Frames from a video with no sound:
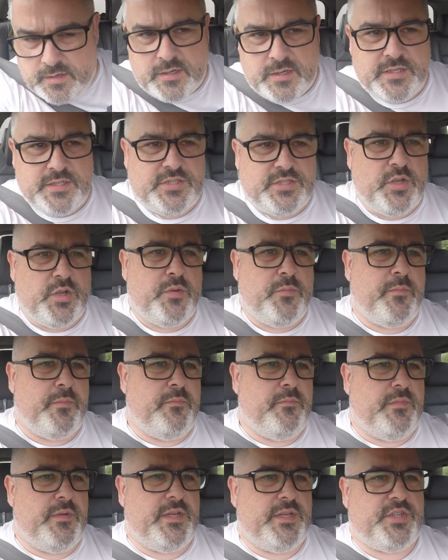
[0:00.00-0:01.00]
It's
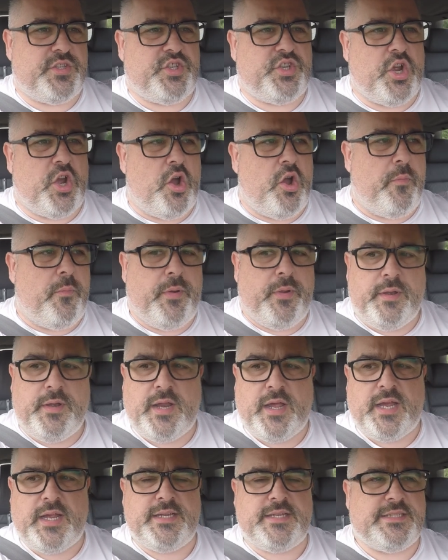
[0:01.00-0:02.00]
doing its job
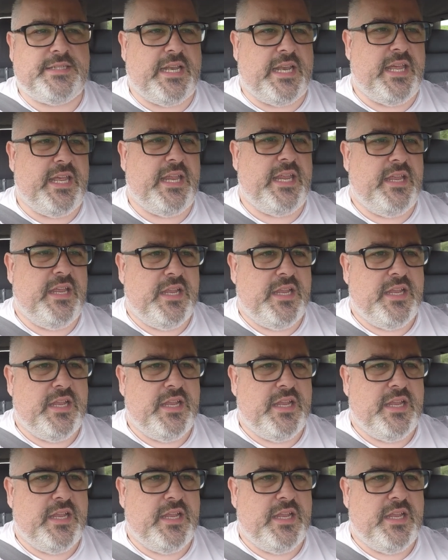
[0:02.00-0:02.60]
nicely.